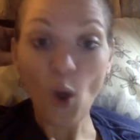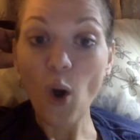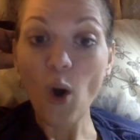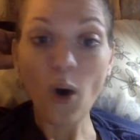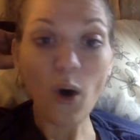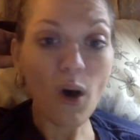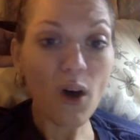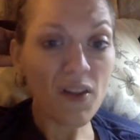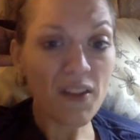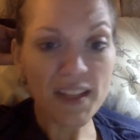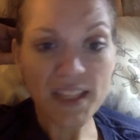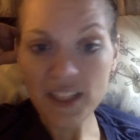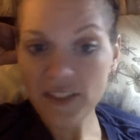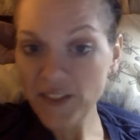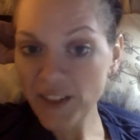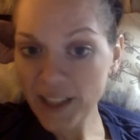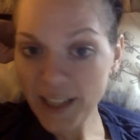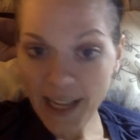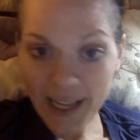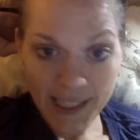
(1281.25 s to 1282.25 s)
all the
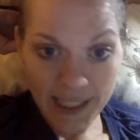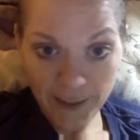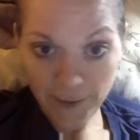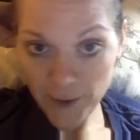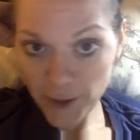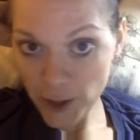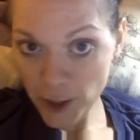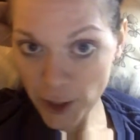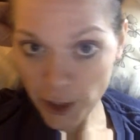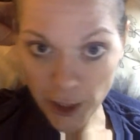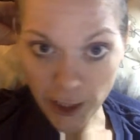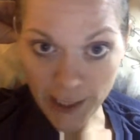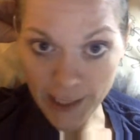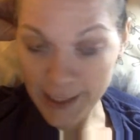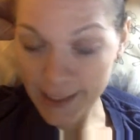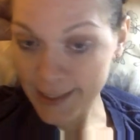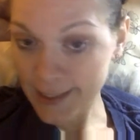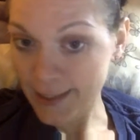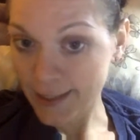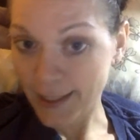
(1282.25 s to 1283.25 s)
different kinds of
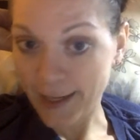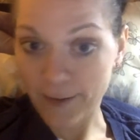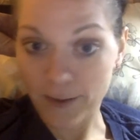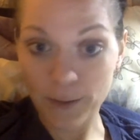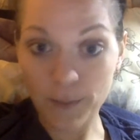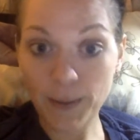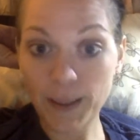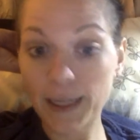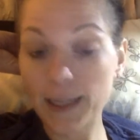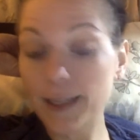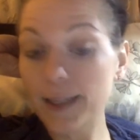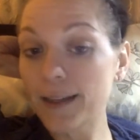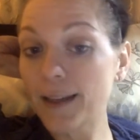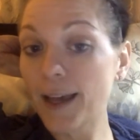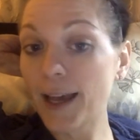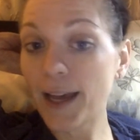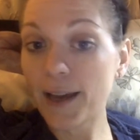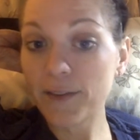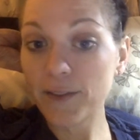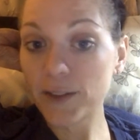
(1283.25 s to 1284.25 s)
insurance that everybody can
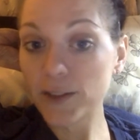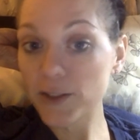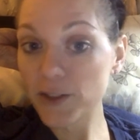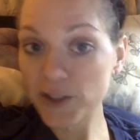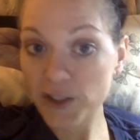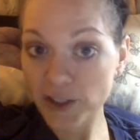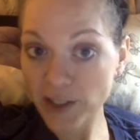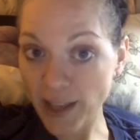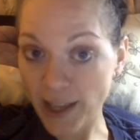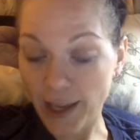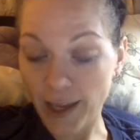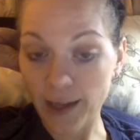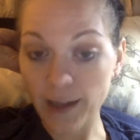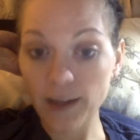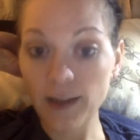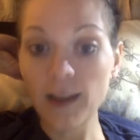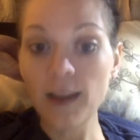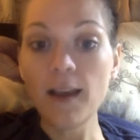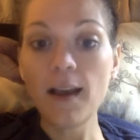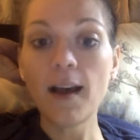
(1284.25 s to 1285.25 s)
have in your state,
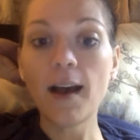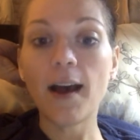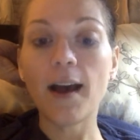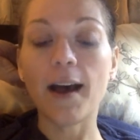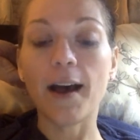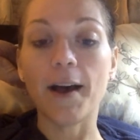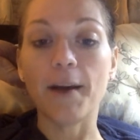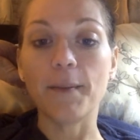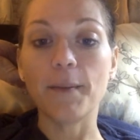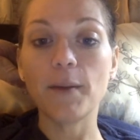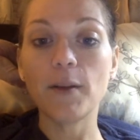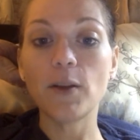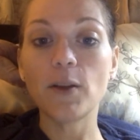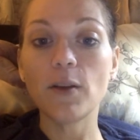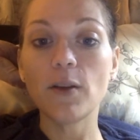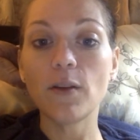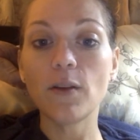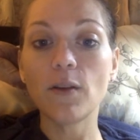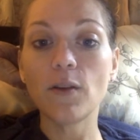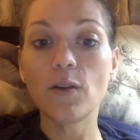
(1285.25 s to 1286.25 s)
um,
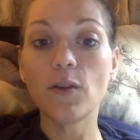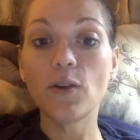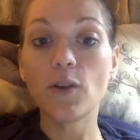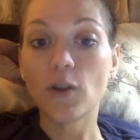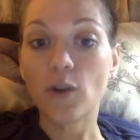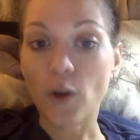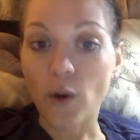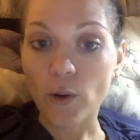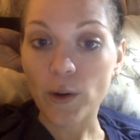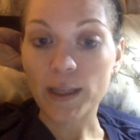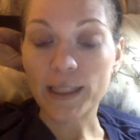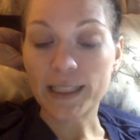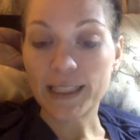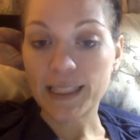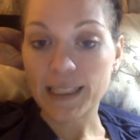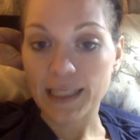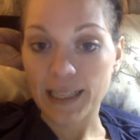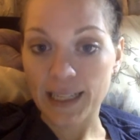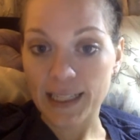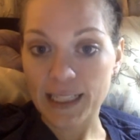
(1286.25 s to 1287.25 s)
you're going
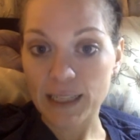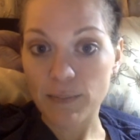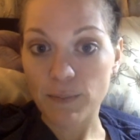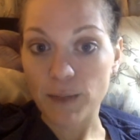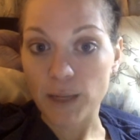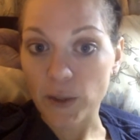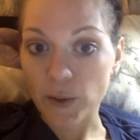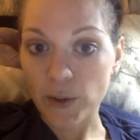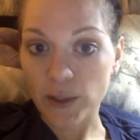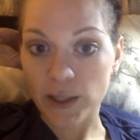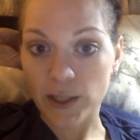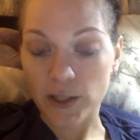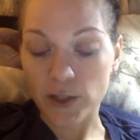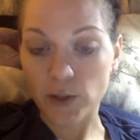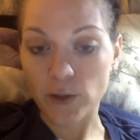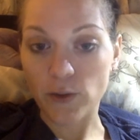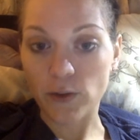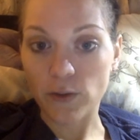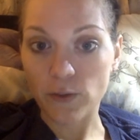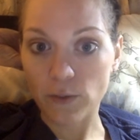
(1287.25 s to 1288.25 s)
to need to be
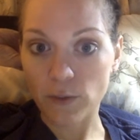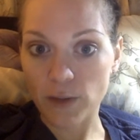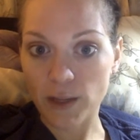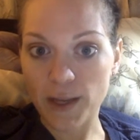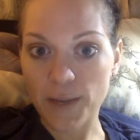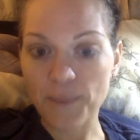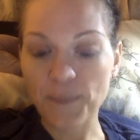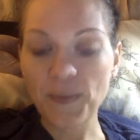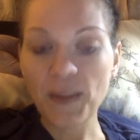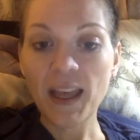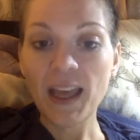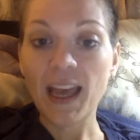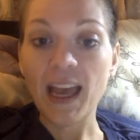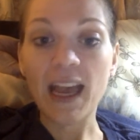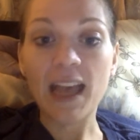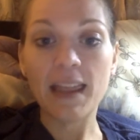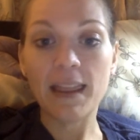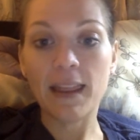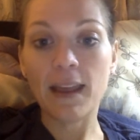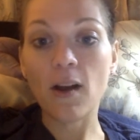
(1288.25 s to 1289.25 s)
credentialed through them.
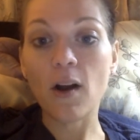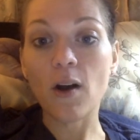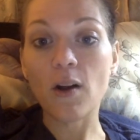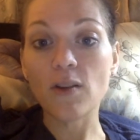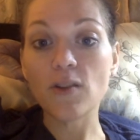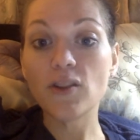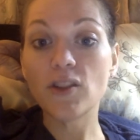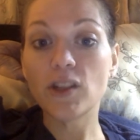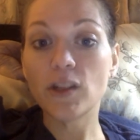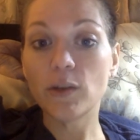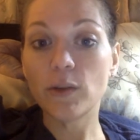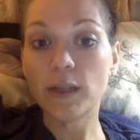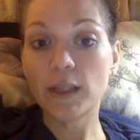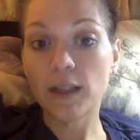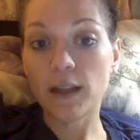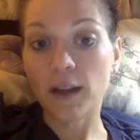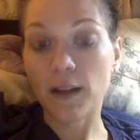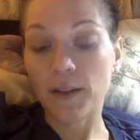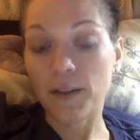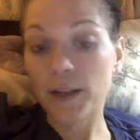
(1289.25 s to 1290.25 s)
And they all do it
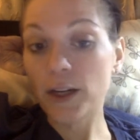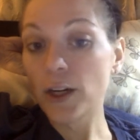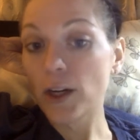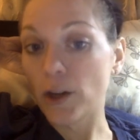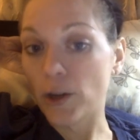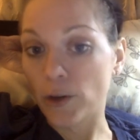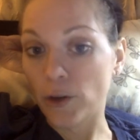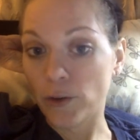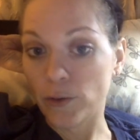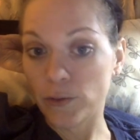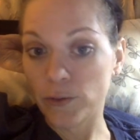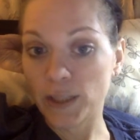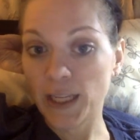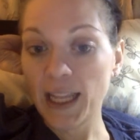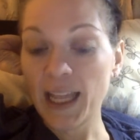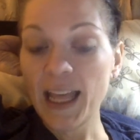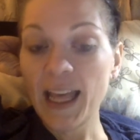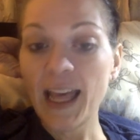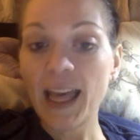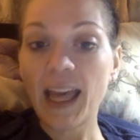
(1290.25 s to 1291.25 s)
on their own,
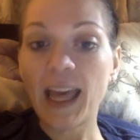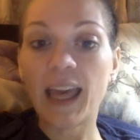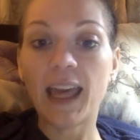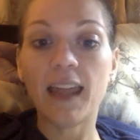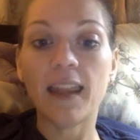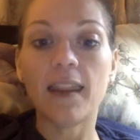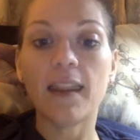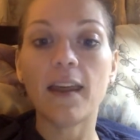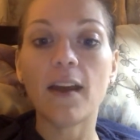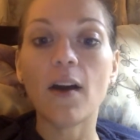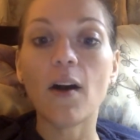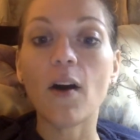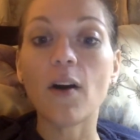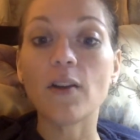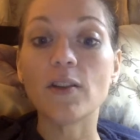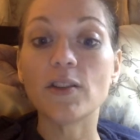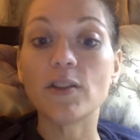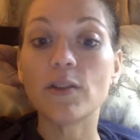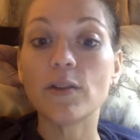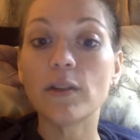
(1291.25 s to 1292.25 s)
and they
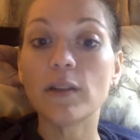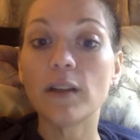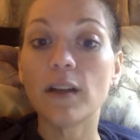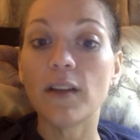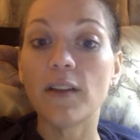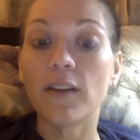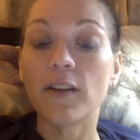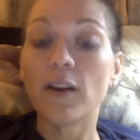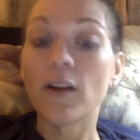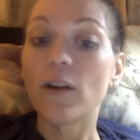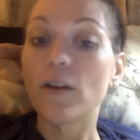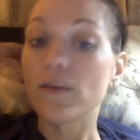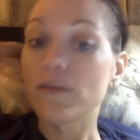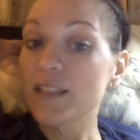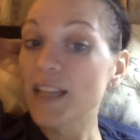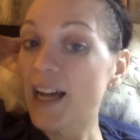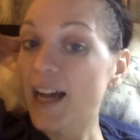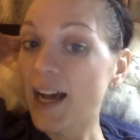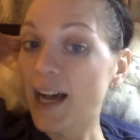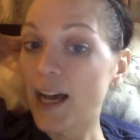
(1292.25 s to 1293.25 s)
all do it on their own
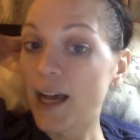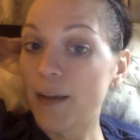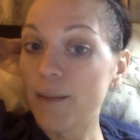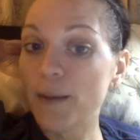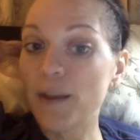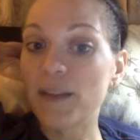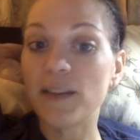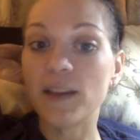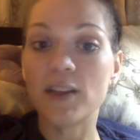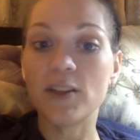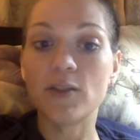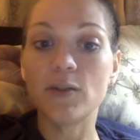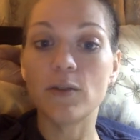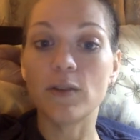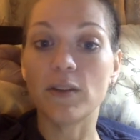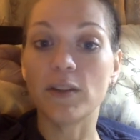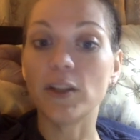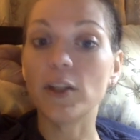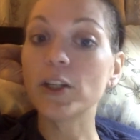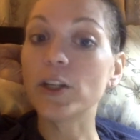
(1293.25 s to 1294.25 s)
time, and they do it
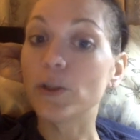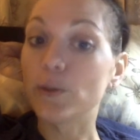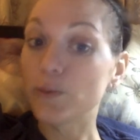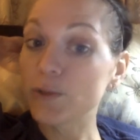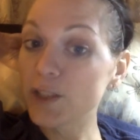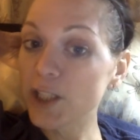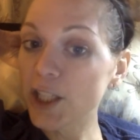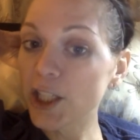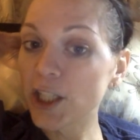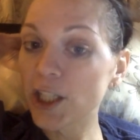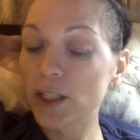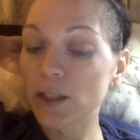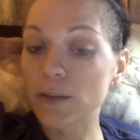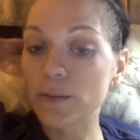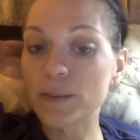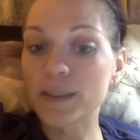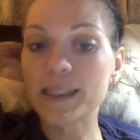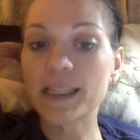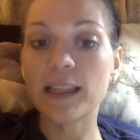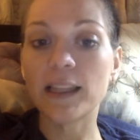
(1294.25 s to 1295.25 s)
on their own
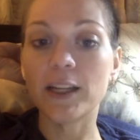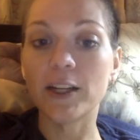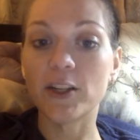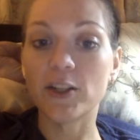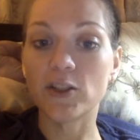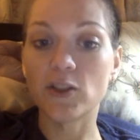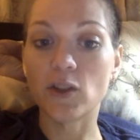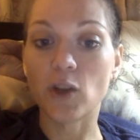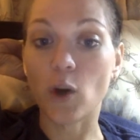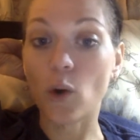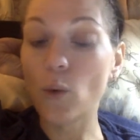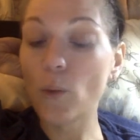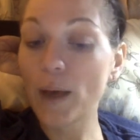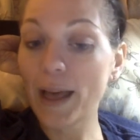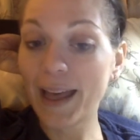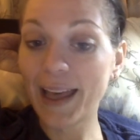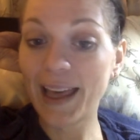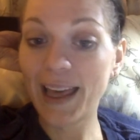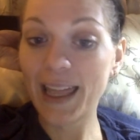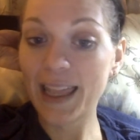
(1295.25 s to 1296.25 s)
terms, and there is no
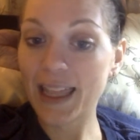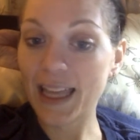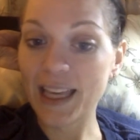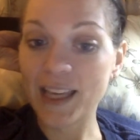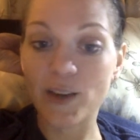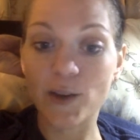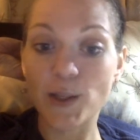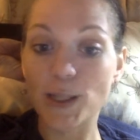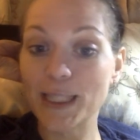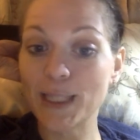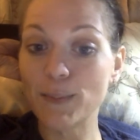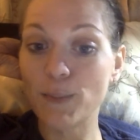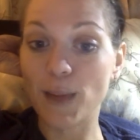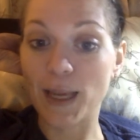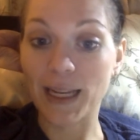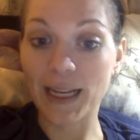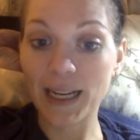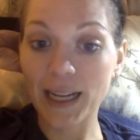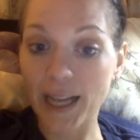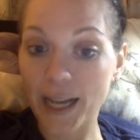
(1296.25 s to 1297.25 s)
way that you can
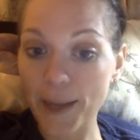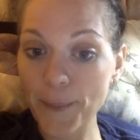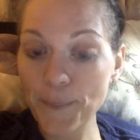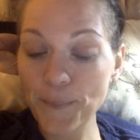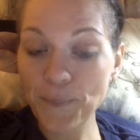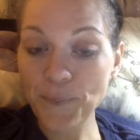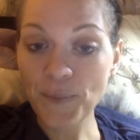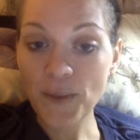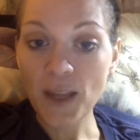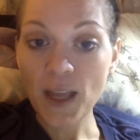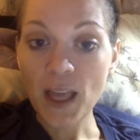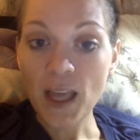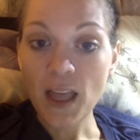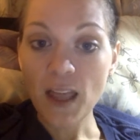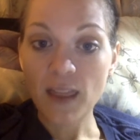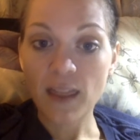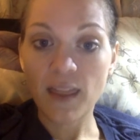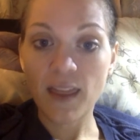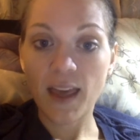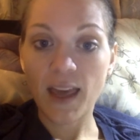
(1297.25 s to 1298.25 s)
speed it up.
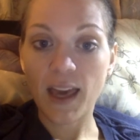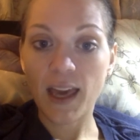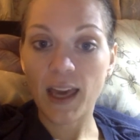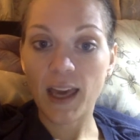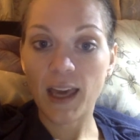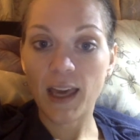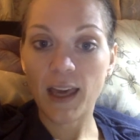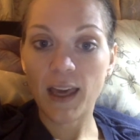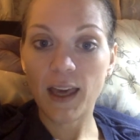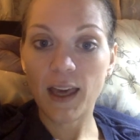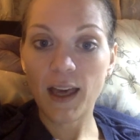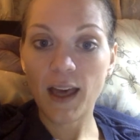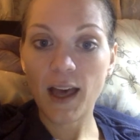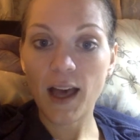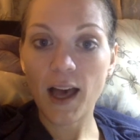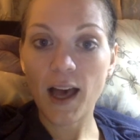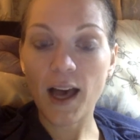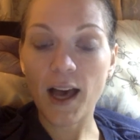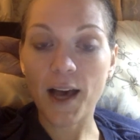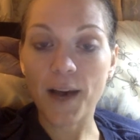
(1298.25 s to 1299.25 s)
They
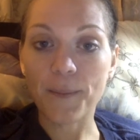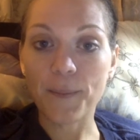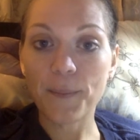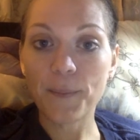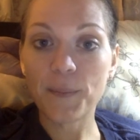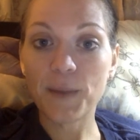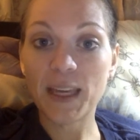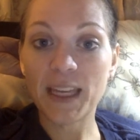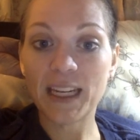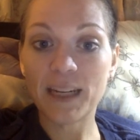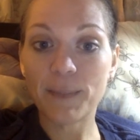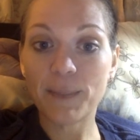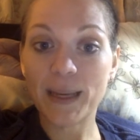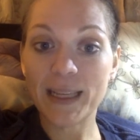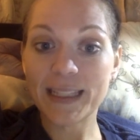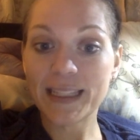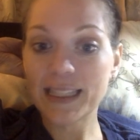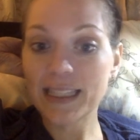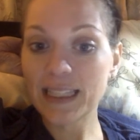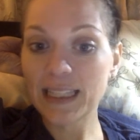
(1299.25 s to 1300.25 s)
um, get a
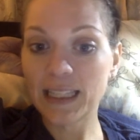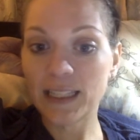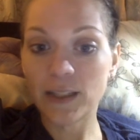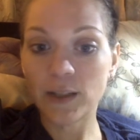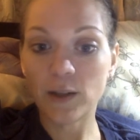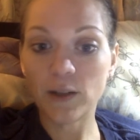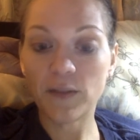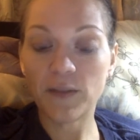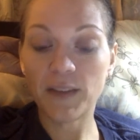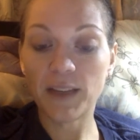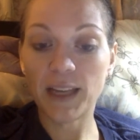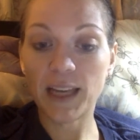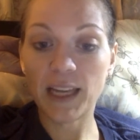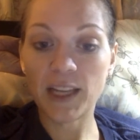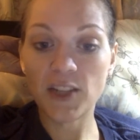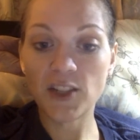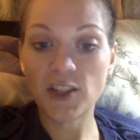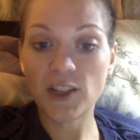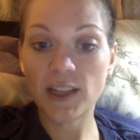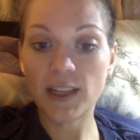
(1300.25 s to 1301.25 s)
basically a
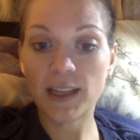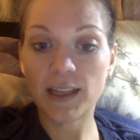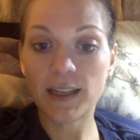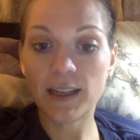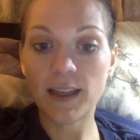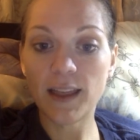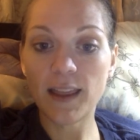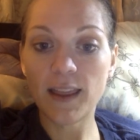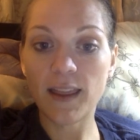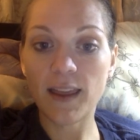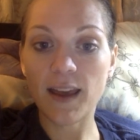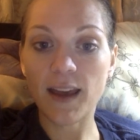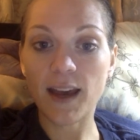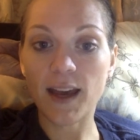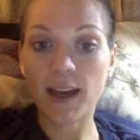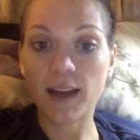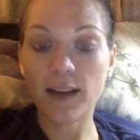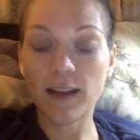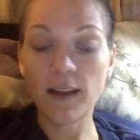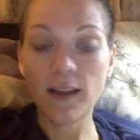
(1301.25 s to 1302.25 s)
notification
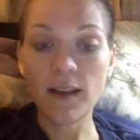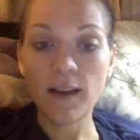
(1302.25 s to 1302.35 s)
that